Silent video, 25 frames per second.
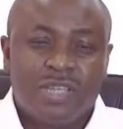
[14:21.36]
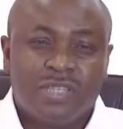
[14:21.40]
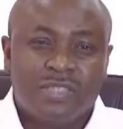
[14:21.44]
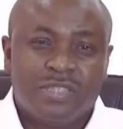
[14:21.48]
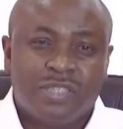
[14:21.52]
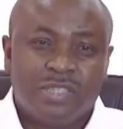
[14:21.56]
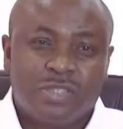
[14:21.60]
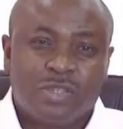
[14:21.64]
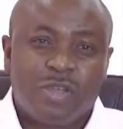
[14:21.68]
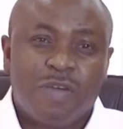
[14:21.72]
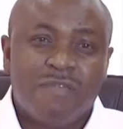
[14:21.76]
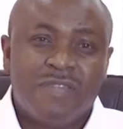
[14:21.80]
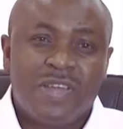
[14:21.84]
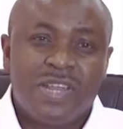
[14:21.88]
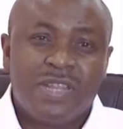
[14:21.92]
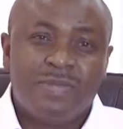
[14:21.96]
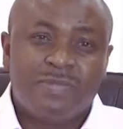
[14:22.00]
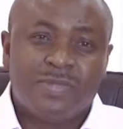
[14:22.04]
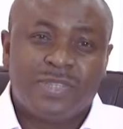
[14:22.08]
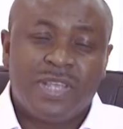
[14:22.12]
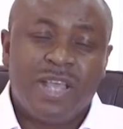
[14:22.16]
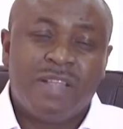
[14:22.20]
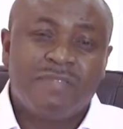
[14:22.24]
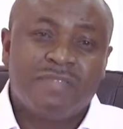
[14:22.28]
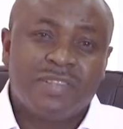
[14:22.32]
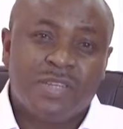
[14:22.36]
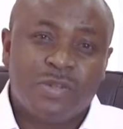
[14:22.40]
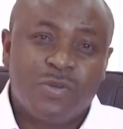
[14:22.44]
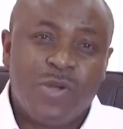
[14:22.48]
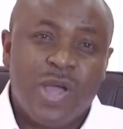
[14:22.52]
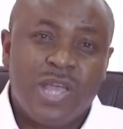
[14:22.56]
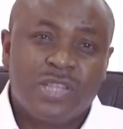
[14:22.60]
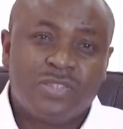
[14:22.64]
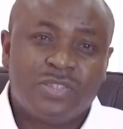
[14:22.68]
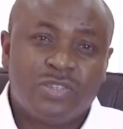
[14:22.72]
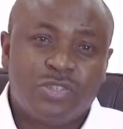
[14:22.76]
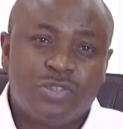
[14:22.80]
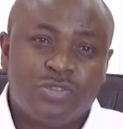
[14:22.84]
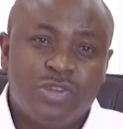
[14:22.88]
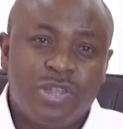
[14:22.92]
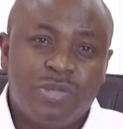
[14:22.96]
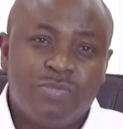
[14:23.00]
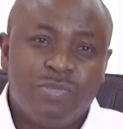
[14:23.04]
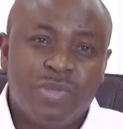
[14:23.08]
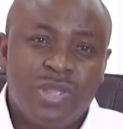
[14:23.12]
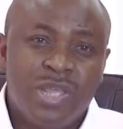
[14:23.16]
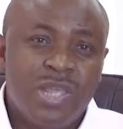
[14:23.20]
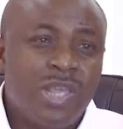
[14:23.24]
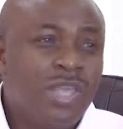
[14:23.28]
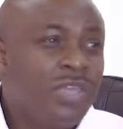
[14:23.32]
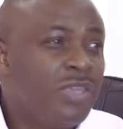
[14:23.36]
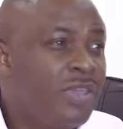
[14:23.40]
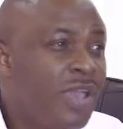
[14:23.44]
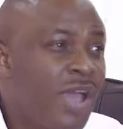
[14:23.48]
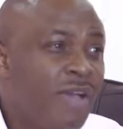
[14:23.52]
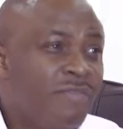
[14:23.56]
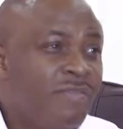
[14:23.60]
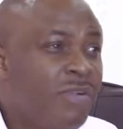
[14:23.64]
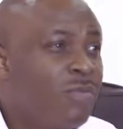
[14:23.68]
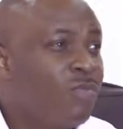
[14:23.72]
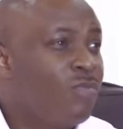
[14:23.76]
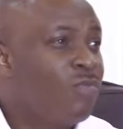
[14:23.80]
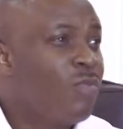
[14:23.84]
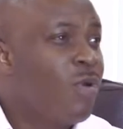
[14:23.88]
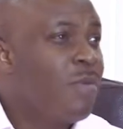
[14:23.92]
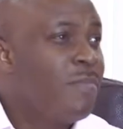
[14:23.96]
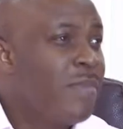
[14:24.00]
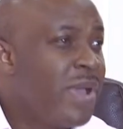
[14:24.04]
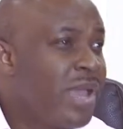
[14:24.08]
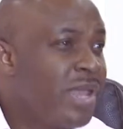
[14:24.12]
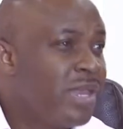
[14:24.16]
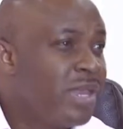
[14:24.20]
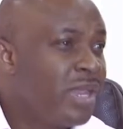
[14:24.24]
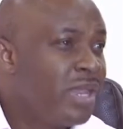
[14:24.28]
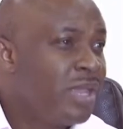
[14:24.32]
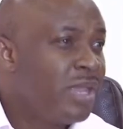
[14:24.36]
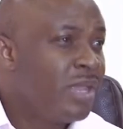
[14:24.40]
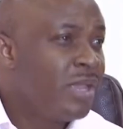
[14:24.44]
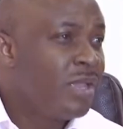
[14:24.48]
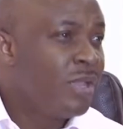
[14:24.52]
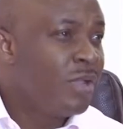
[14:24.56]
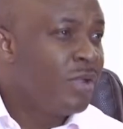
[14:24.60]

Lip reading: discovered himself and who has a dream. You have a woman